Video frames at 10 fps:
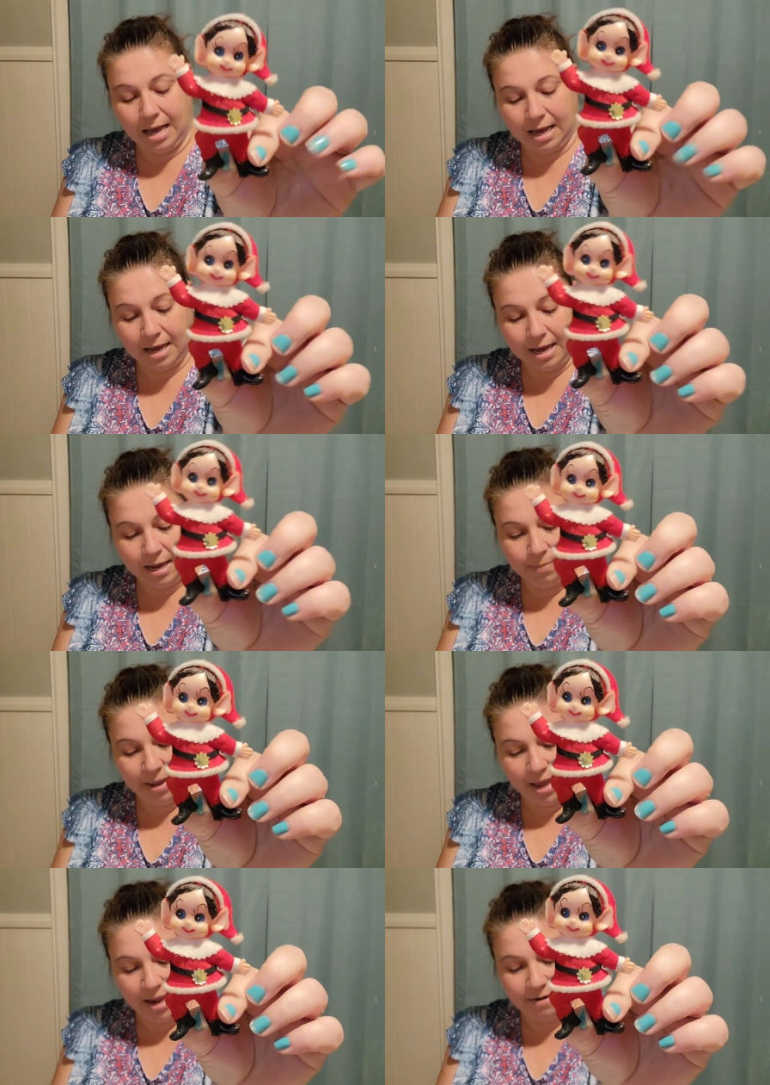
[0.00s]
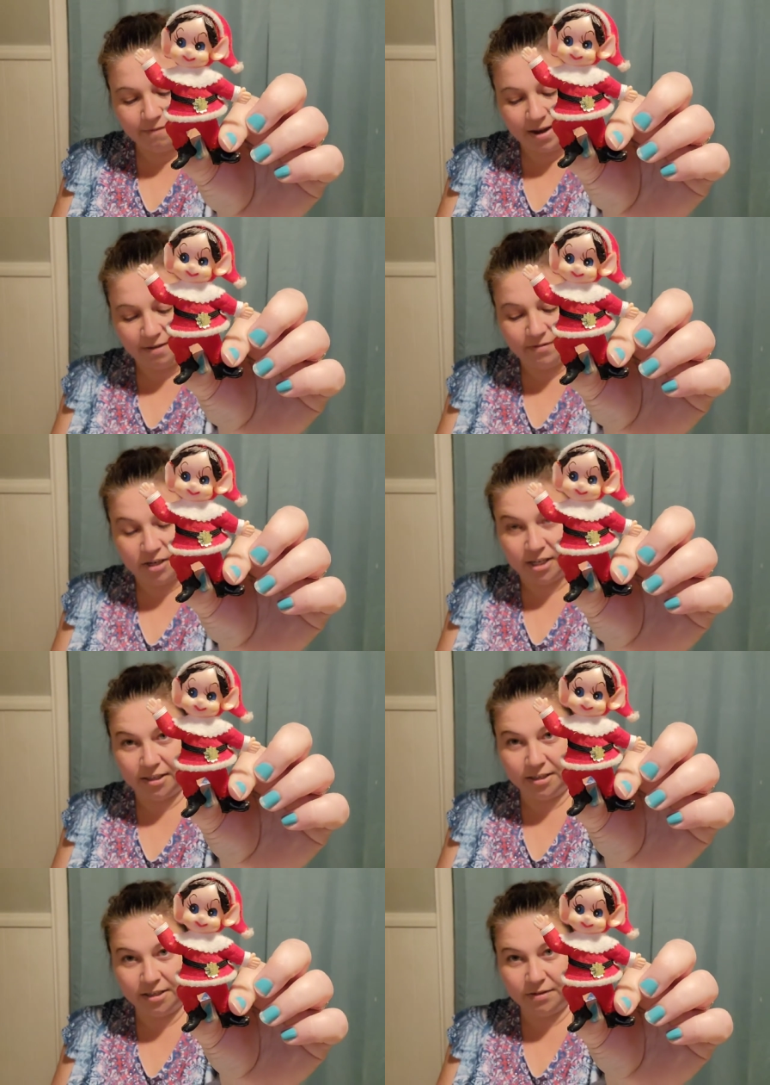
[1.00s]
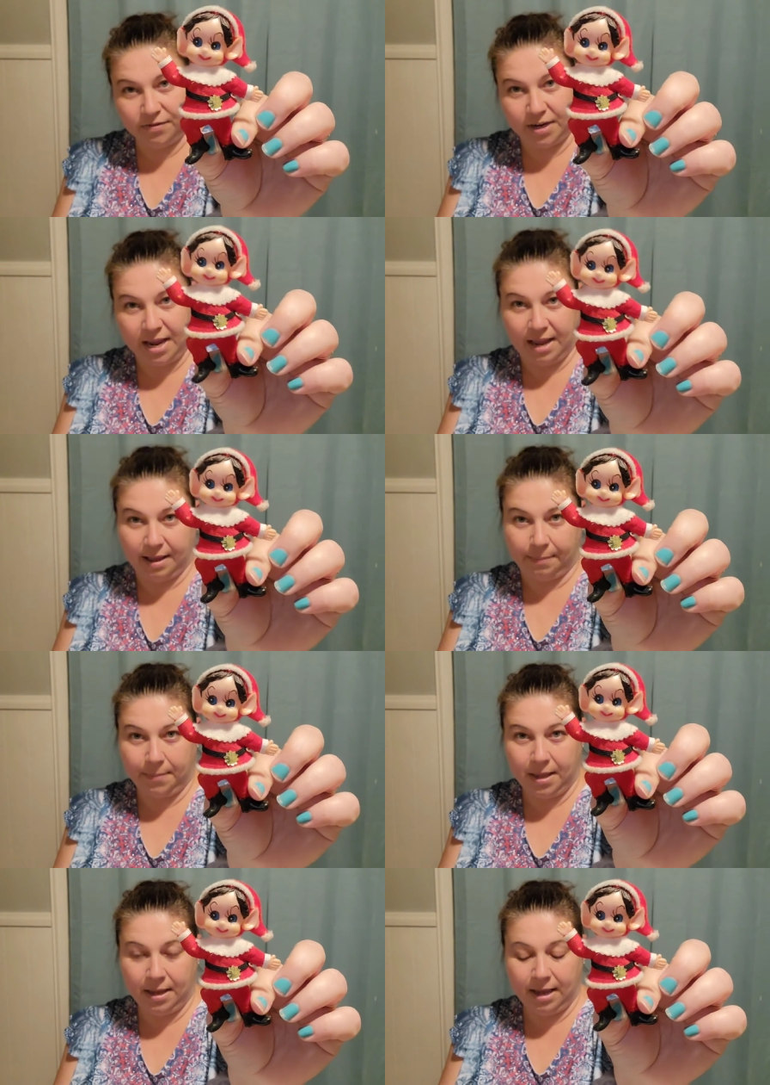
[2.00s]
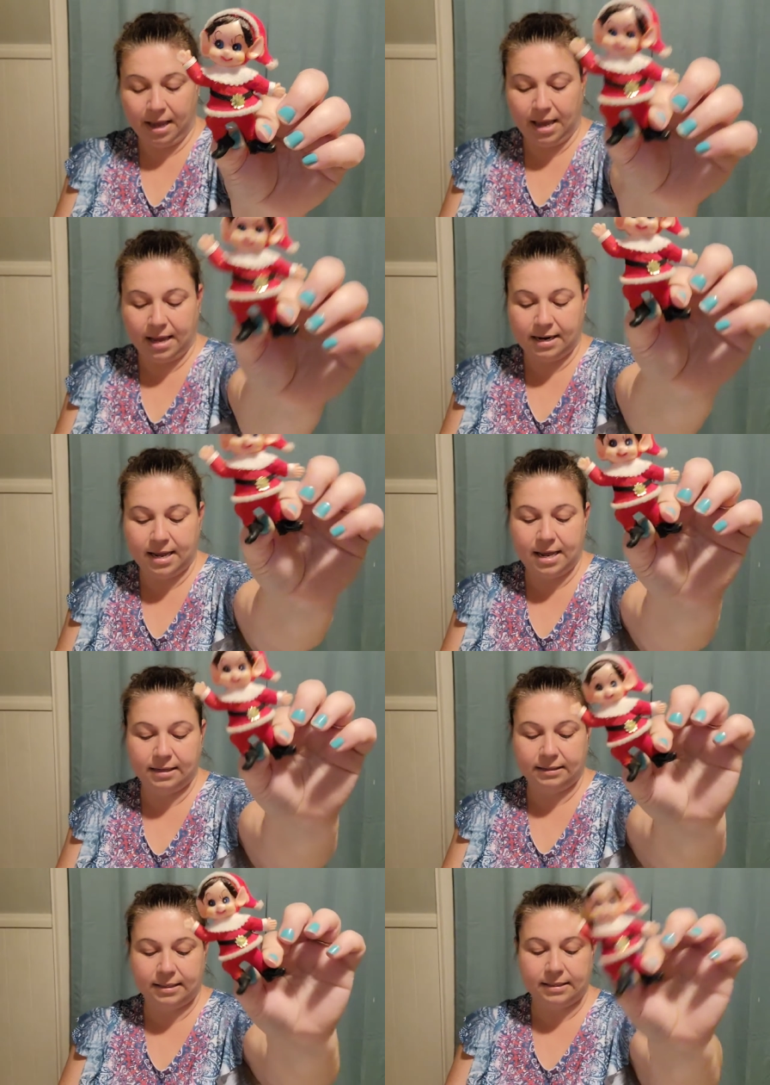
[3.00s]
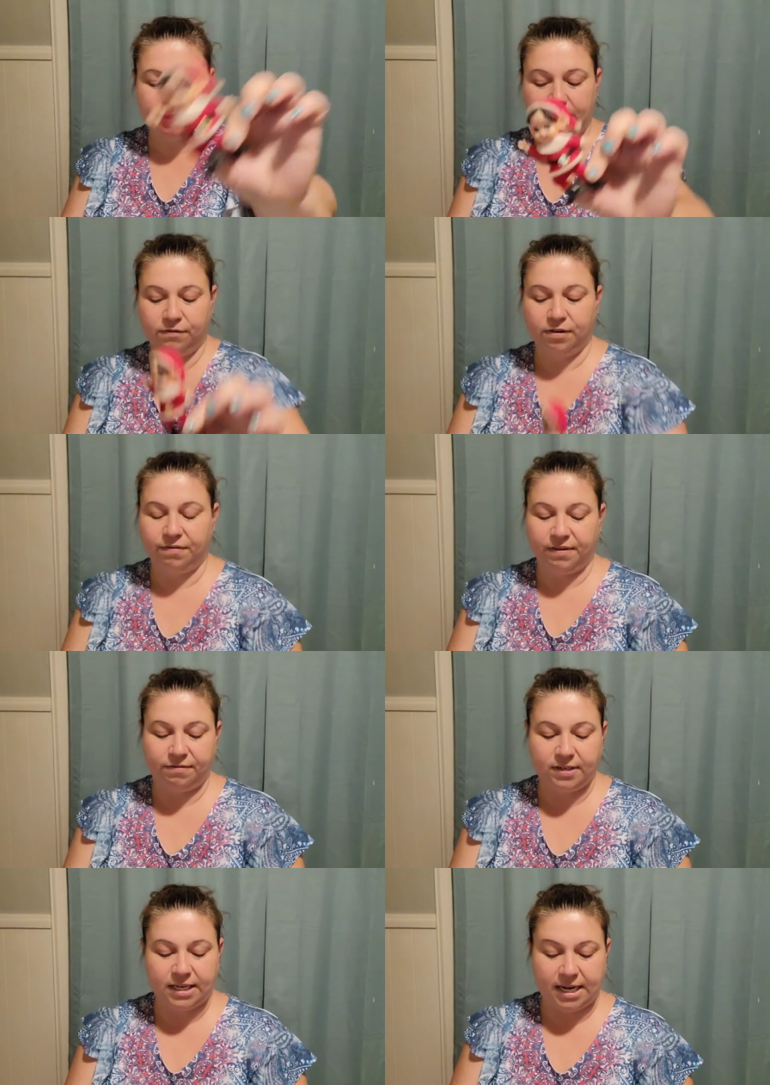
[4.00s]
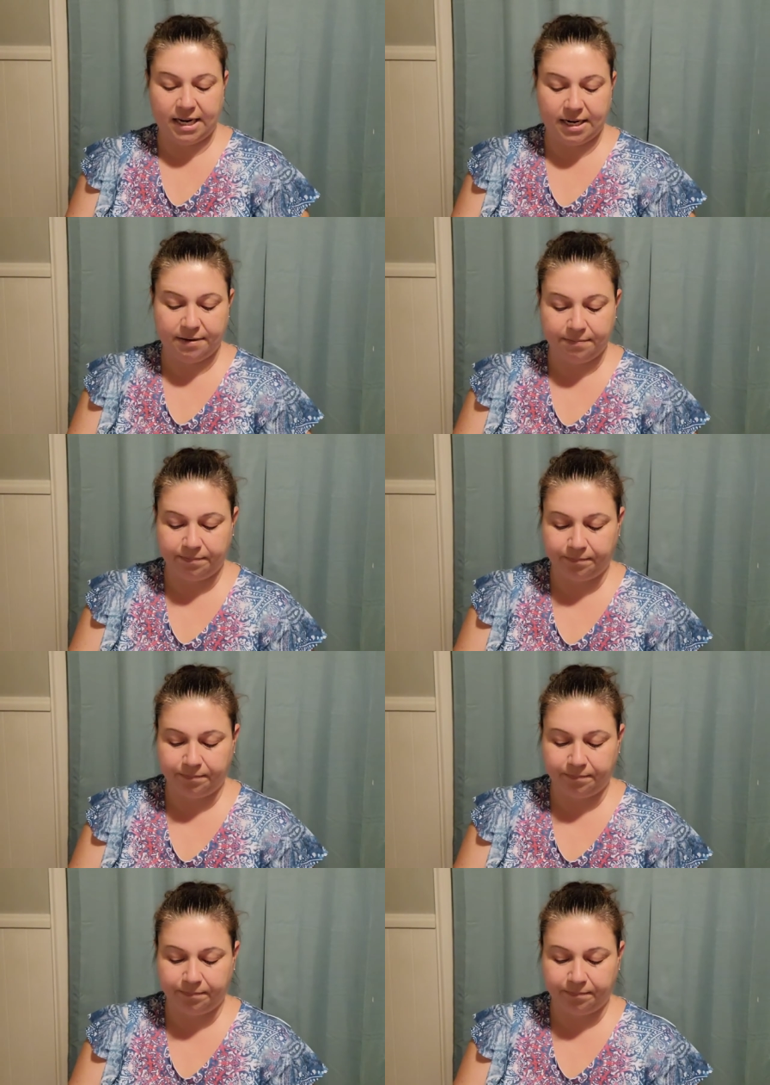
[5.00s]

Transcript: I paid $5 for him and he is listed for 15.